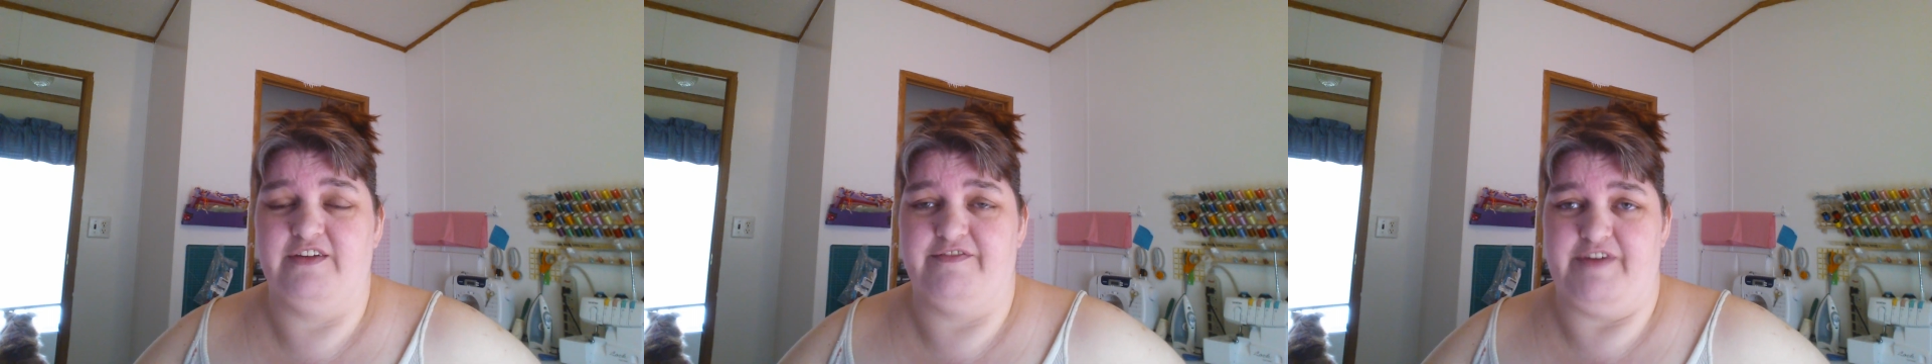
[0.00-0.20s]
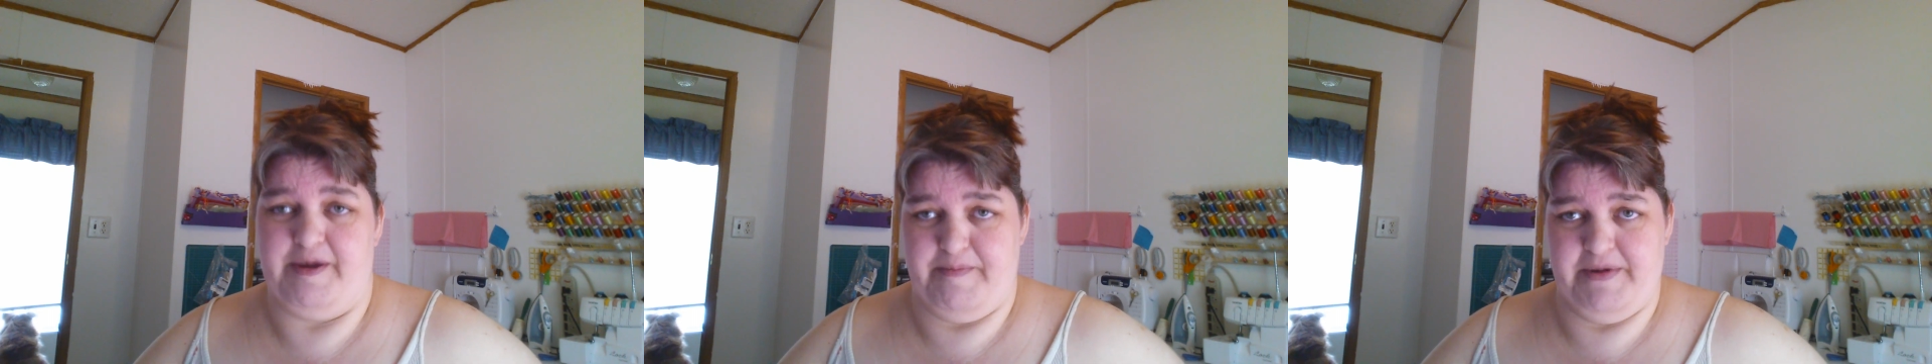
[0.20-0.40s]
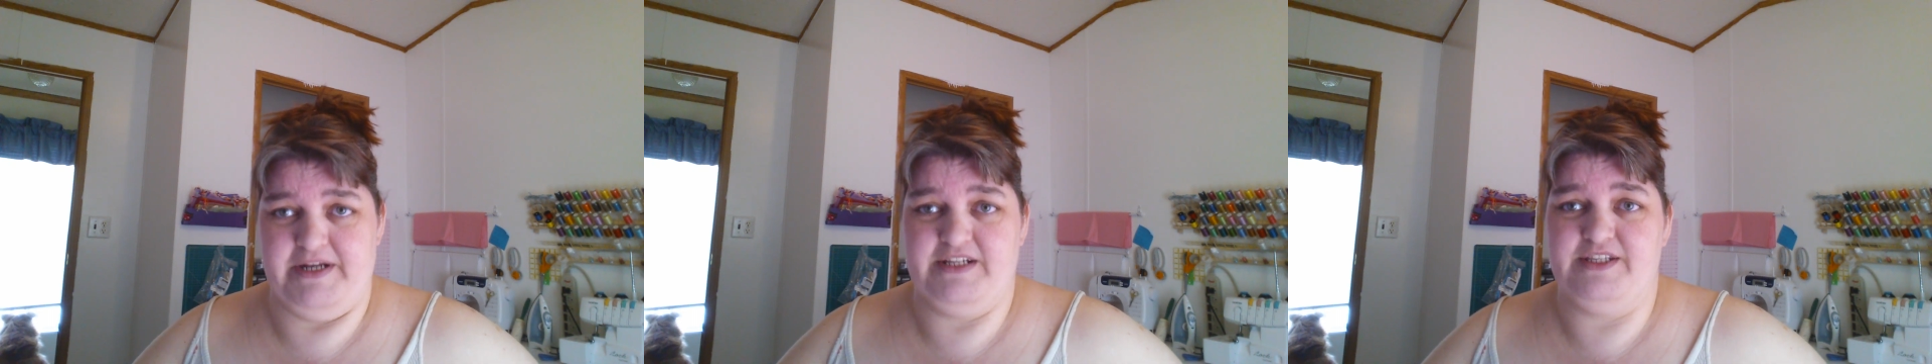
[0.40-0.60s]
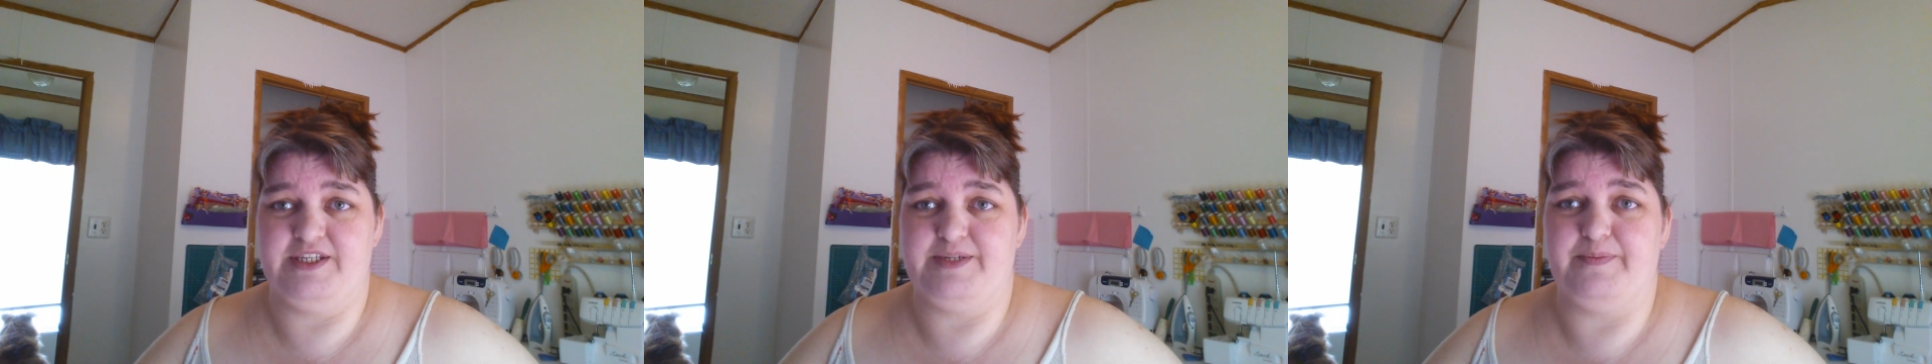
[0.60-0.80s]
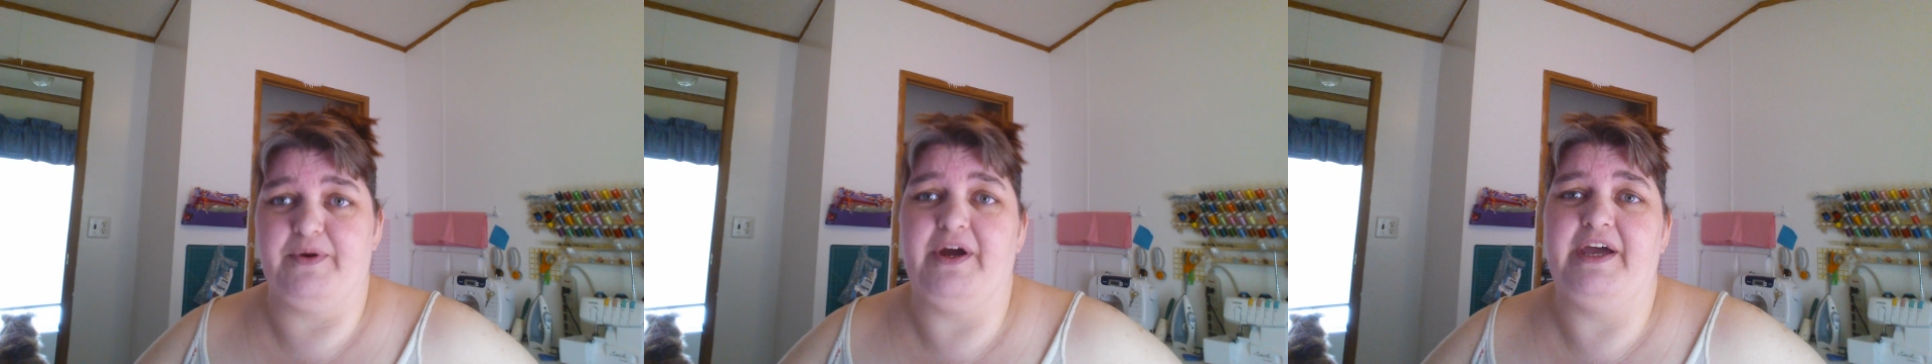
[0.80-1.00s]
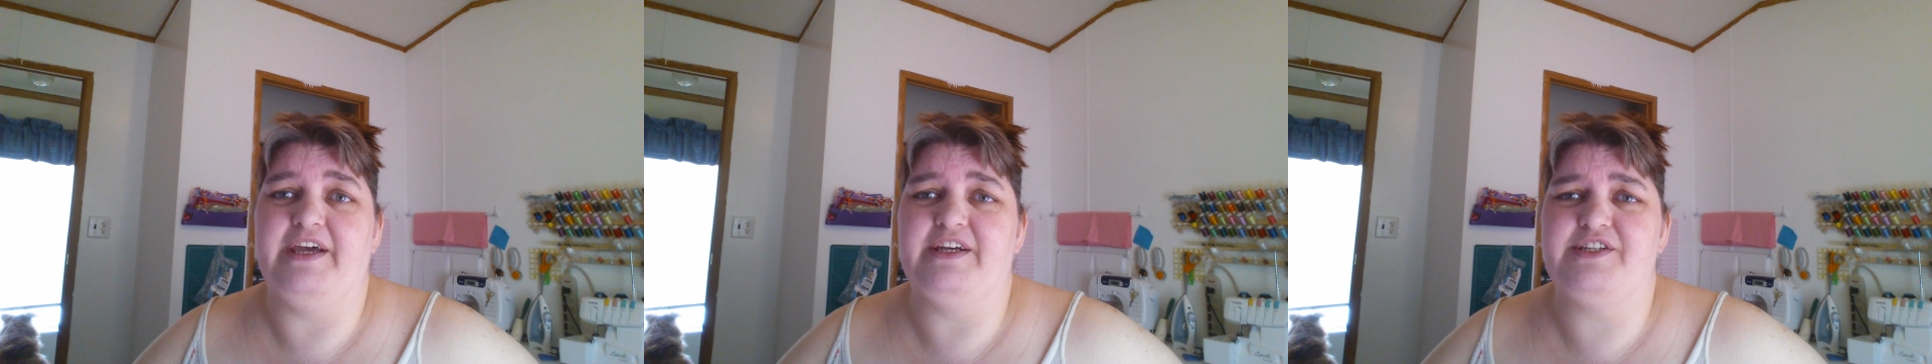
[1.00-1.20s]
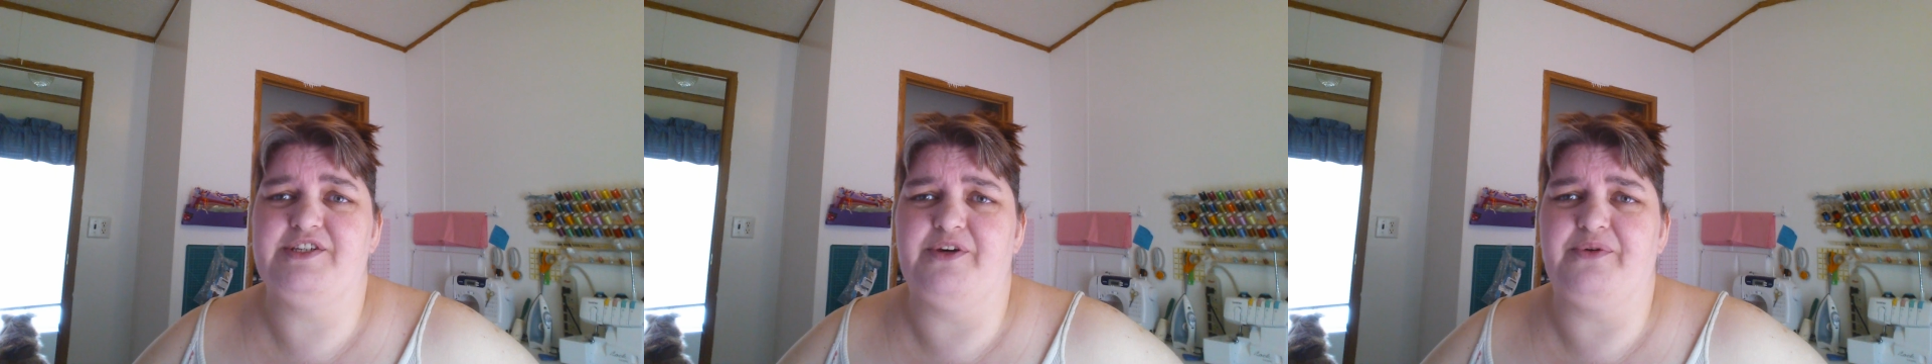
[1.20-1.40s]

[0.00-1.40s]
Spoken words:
feminine spray is